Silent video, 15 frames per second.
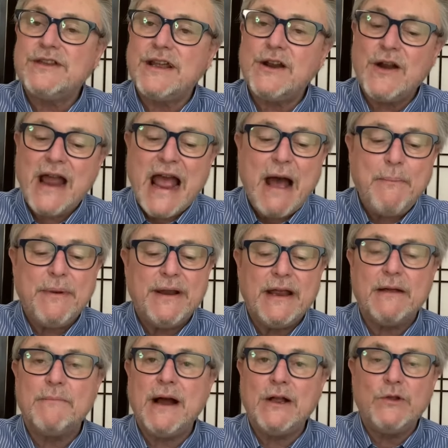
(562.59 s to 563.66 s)
that are
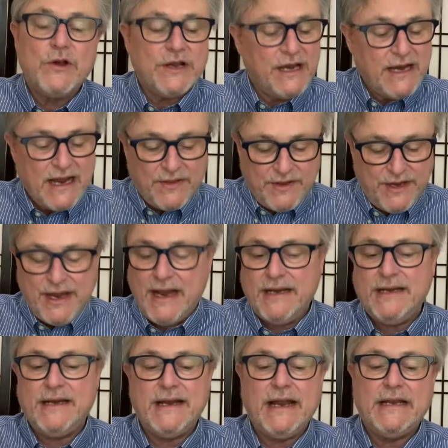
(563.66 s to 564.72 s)
happening by looking at the
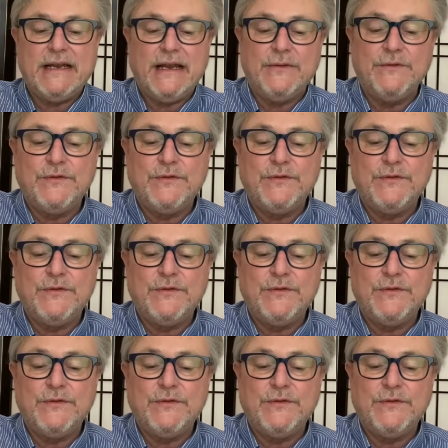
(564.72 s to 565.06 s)
1918